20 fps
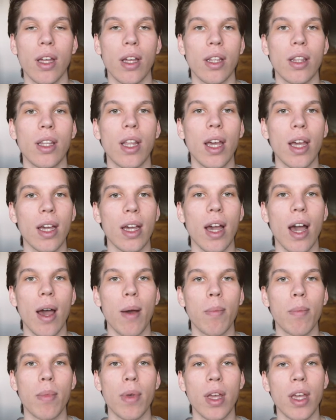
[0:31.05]
They
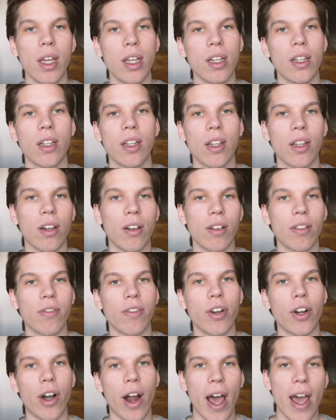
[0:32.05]
come in a
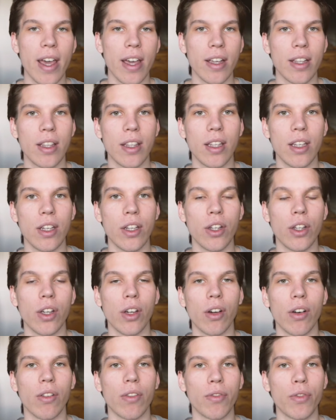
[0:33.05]
variety
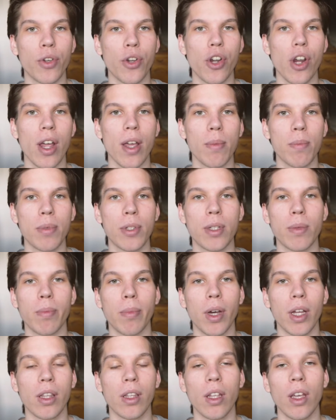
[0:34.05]
of shapes,
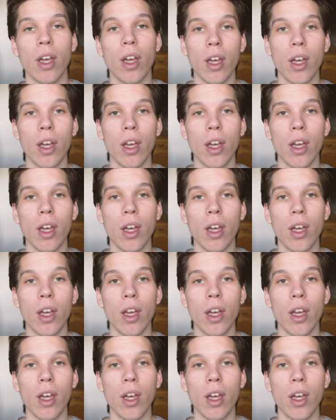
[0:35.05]
but